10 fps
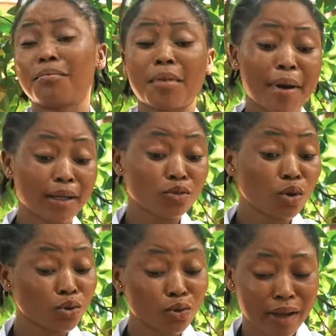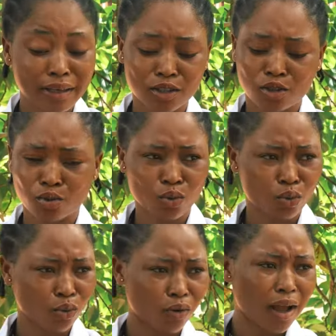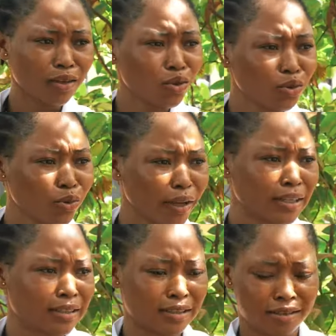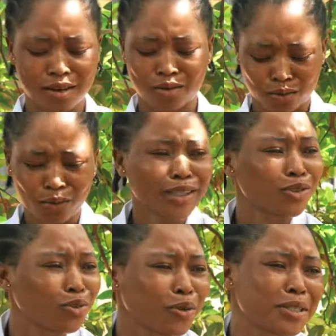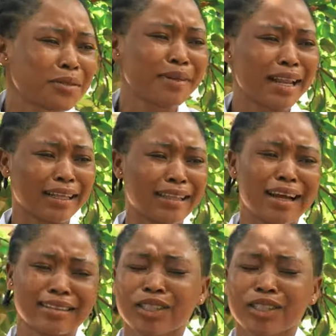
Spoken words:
Mama, I'd not do anything, no. I'd not do anything now. Why did you hit me like that?